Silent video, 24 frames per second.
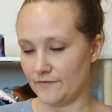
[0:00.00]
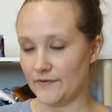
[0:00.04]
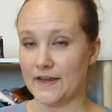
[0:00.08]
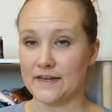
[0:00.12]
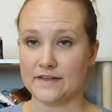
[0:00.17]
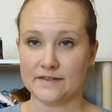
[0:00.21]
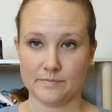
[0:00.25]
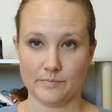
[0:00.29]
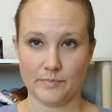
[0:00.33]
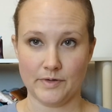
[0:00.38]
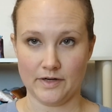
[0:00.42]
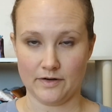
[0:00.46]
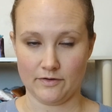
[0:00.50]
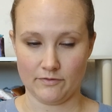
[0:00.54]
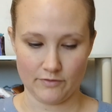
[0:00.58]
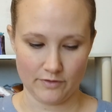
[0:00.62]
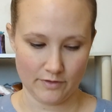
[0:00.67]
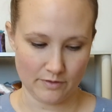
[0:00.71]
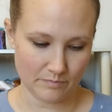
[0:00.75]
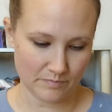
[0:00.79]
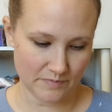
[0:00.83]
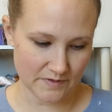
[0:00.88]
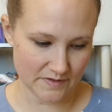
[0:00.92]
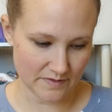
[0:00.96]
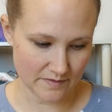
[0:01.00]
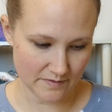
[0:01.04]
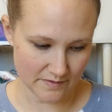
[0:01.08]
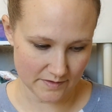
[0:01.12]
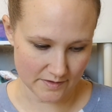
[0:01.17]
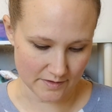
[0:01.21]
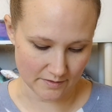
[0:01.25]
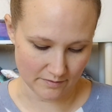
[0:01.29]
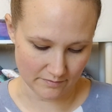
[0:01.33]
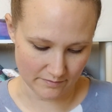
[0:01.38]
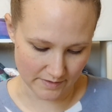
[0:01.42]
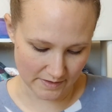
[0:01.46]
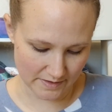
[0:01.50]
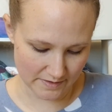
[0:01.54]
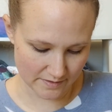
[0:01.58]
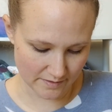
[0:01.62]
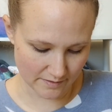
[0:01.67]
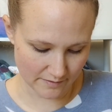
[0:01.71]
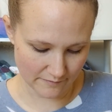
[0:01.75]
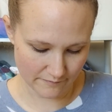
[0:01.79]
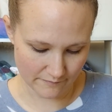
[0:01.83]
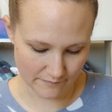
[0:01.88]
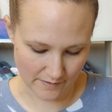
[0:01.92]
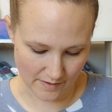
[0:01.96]
Facebook groups. So these
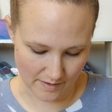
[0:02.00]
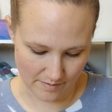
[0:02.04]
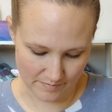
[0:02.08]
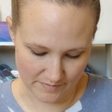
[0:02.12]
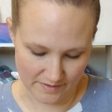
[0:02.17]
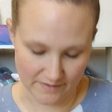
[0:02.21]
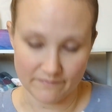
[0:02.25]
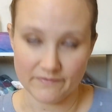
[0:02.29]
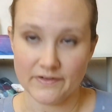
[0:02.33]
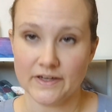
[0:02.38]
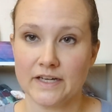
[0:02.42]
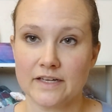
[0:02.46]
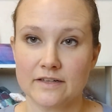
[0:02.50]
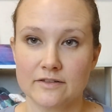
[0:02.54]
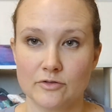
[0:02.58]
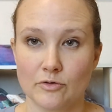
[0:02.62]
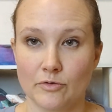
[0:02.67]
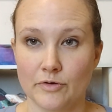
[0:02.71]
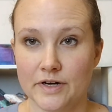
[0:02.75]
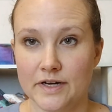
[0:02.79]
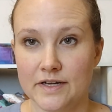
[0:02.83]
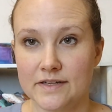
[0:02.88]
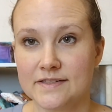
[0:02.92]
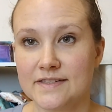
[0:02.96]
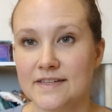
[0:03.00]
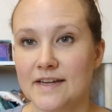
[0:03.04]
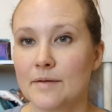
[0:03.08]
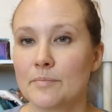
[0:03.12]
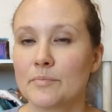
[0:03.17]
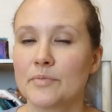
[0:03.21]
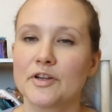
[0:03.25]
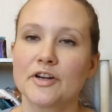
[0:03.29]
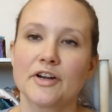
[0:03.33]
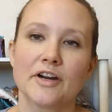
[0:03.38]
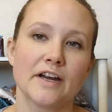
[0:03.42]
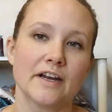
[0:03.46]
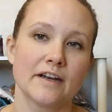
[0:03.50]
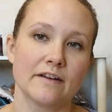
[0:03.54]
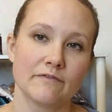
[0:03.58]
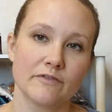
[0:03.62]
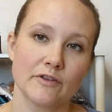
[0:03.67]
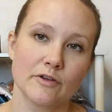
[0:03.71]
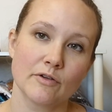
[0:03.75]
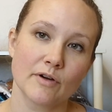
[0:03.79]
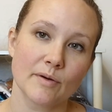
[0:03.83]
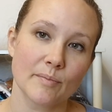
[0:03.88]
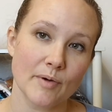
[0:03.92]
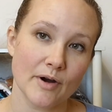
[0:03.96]
are from the Victoria Sampler, and
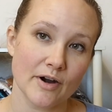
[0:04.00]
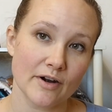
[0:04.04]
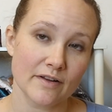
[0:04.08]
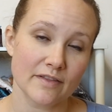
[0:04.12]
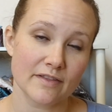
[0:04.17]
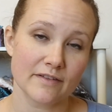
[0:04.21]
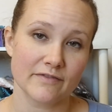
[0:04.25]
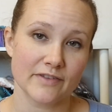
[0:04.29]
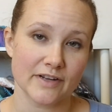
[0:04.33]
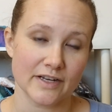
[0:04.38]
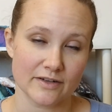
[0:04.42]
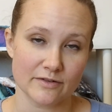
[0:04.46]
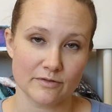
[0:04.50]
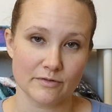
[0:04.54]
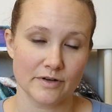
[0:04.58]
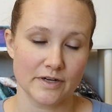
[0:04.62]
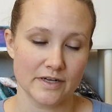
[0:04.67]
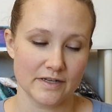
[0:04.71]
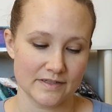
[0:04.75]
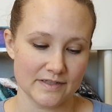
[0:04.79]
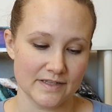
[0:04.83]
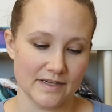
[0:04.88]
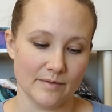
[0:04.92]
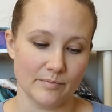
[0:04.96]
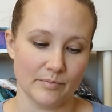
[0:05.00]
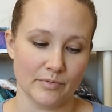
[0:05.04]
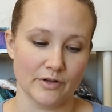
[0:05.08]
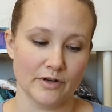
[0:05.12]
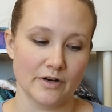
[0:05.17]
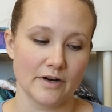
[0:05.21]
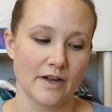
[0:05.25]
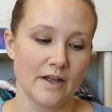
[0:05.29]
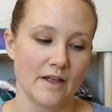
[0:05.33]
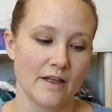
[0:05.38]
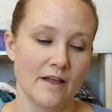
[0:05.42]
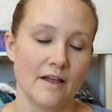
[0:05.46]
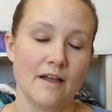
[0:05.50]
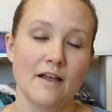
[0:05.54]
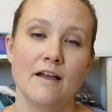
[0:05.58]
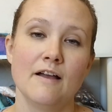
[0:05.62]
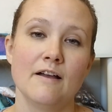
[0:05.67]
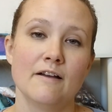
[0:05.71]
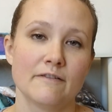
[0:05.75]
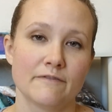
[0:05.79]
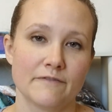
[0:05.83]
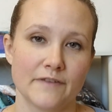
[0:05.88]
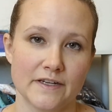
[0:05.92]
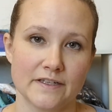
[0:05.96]
if you are part of the Victoria Sampler
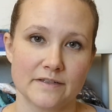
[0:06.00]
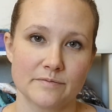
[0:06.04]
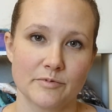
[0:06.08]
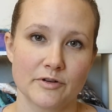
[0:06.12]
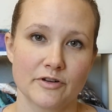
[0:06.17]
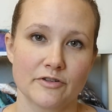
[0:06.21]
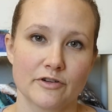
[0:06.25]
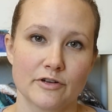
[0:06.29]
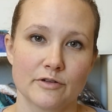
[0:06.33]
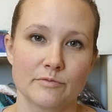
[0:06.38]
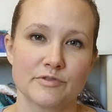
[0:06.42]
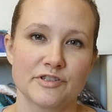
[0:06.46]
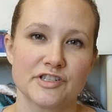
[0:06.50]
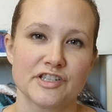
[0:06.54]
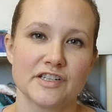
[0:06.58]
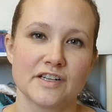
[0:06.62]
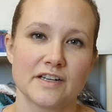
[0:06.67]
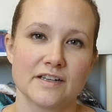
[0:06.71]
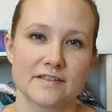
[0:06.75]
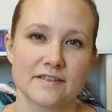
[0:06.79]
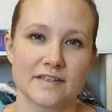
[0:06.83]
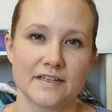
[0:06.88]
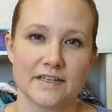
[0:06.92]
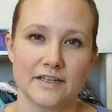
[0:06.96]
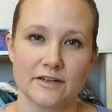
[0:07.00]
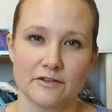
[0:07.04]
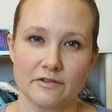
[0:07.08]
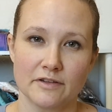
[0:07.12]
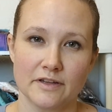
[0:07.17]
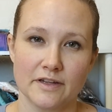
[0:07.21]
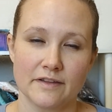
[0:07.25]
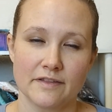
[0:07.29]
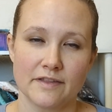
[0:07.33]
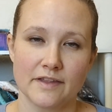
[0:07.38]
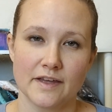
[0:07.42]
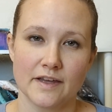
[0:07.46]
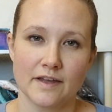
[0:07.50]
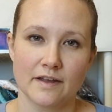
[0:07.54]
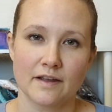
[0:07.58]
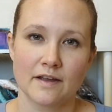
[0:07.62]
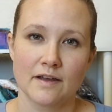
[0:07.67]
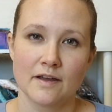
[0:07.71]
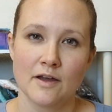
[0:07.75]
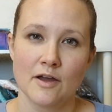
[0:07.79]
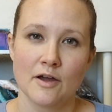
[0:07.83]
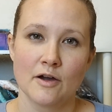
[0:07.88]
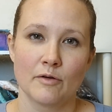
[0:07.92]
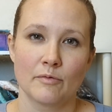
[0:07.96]
Facebook group, she does a yearly
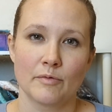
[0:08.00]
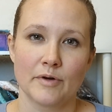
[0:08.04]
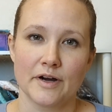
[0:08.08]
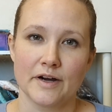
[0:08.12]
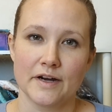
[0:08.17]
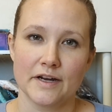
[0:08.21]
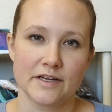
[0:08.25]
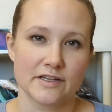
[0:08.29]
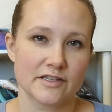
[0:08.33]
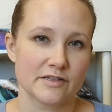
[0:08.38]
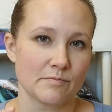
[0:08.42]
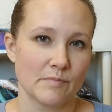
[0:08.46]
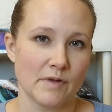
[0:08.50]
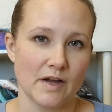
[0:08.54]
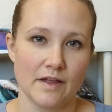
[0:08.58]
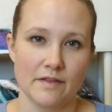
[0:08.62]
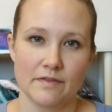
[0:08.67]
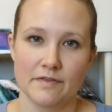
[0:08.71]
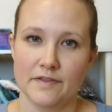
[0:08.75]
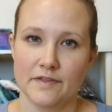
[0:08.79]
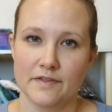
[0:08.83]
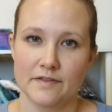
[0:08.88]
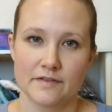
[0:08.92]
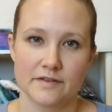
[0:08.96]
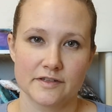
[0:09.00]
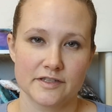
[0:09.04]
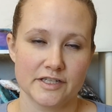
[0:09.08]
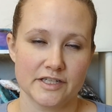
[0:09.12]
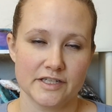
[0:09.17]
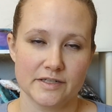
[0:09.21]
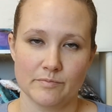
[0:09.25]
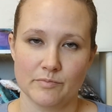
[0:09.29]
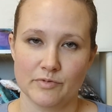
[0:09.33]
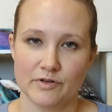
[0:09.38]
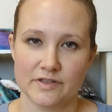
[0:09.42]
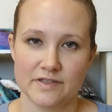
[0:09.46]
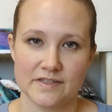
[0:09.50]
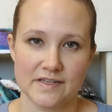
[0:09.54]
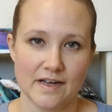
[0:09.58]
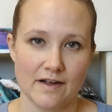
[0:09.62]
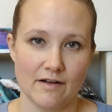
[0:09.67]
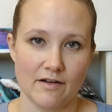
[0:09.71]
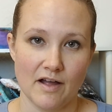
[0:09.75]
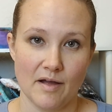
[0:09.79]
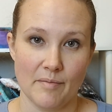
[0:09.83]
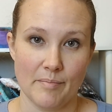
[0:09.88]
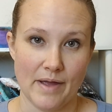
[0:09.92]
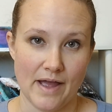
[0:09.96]
thing where each month she puts
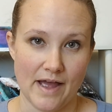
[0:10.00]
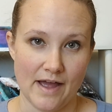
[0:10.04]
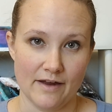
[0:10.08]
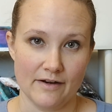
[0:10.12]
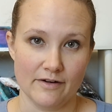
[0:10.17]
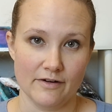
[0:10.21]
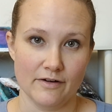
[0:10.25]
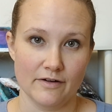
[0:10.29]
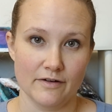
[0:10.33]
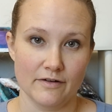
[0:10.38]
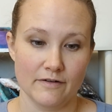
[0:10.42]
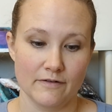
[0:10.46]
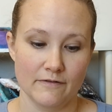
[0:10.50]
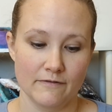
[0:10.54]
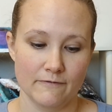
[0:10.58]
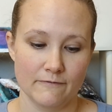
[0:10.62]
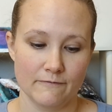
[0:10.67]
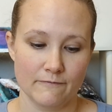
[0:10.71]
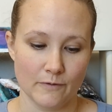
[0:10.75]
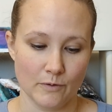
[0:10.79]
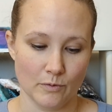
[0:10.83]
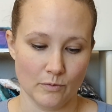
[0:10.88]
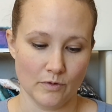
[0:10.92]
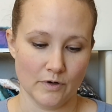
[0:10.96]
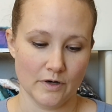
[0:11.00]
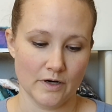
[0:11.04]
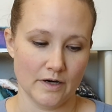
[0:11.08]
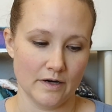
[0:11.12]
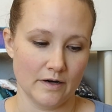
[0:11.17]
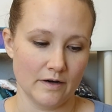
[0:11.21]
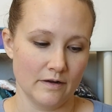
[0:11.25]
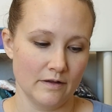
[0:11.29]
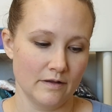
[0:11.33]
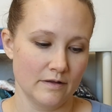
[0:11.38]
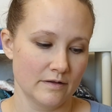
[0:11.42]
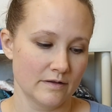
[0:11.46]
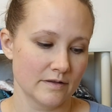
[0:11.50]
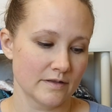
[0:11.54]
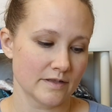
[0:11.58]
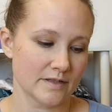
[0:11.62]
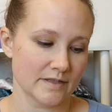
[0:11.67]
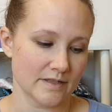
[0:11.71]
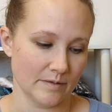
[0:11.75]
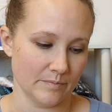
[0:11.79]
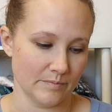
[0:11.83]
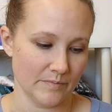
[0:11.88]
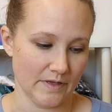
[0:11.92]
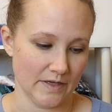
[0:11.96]
out a pattern for
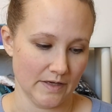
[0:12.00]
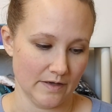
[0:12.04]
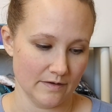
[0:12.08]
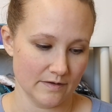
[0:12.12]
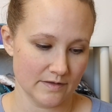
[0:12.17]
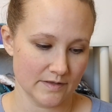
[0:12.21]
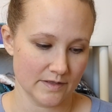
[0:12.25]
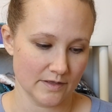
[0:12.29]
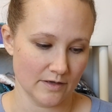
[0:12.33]
something.